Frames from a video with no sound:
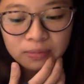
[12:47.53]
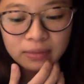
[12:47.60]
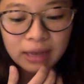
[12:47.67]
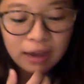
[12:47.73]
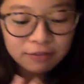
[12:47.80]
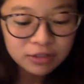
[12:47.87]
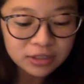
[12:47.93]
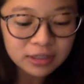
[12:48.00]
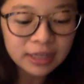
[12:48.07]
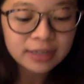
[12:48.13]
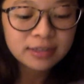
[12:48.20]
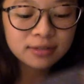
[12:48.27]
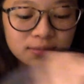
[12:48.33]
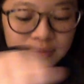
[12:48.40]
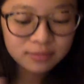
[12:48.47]
have to
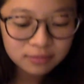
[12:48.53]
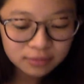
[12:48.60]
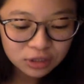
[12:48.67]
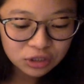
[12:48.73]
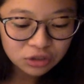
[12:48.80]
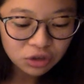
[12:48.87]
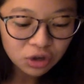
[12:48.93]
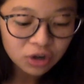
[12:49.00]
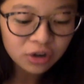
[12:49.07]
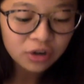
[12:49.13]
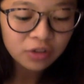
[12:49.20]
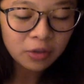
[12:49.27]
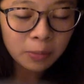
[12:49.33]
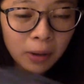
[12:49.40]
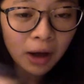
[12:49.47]
like
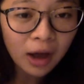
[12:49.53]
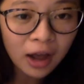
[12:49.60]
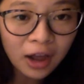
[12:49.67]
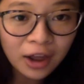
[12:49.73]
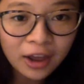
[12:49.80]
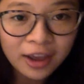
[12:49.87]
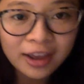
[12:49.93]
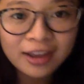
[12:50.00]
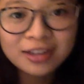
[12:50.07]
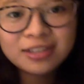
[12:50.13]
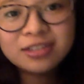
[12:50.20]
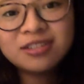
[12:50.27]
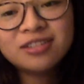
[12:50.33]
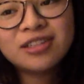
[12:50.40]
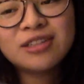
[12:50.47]
stir the pot
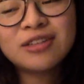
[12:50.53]
to,